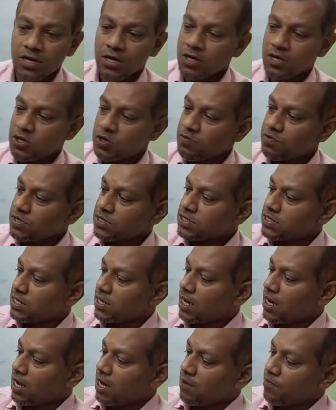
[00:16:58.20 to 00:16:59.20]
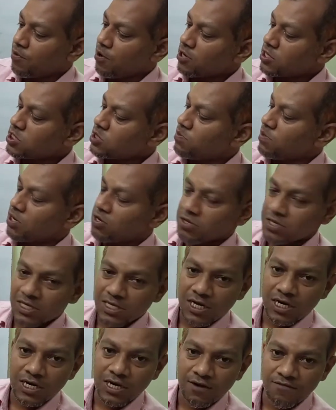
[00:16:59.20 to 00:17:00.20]
Towards the proximal to this
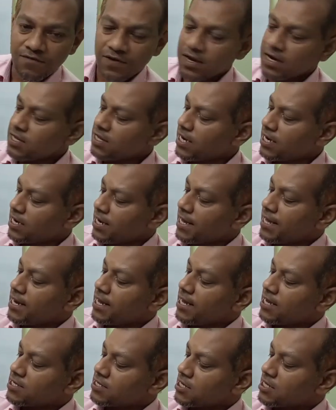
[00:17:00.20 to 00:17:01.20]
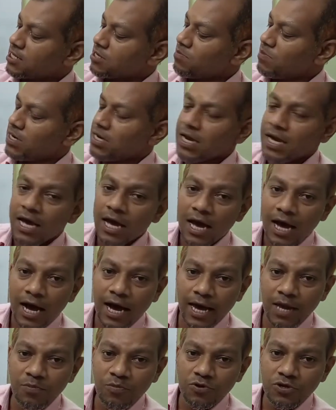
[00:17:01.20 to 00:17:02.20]
little finger, that area is nothing but
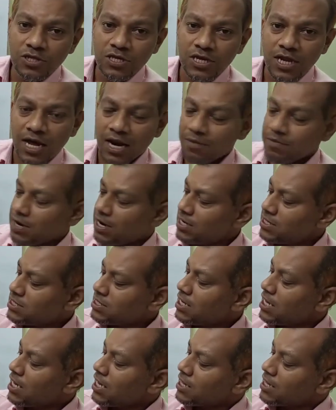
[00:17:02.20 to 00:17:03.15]
hypothenar eminence.